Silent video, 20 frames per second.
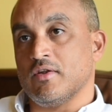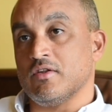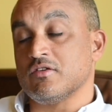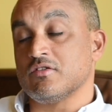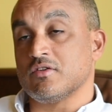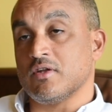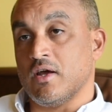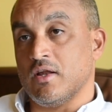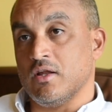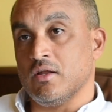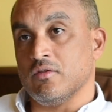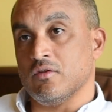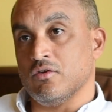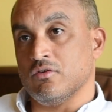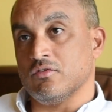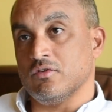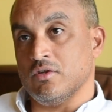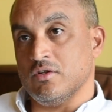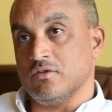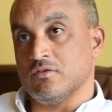understanding
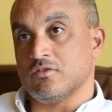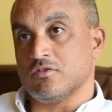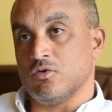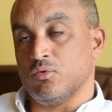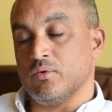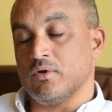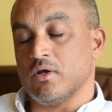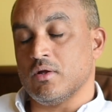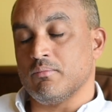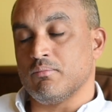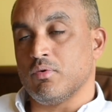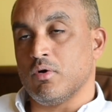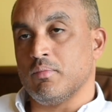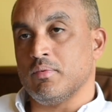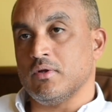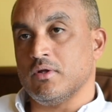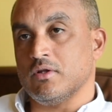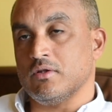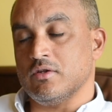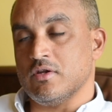those needs so we can
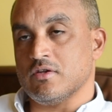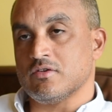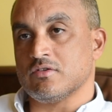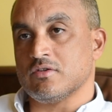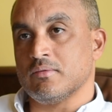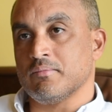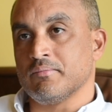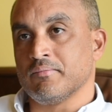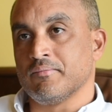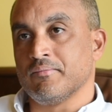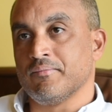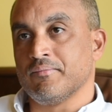properly address them.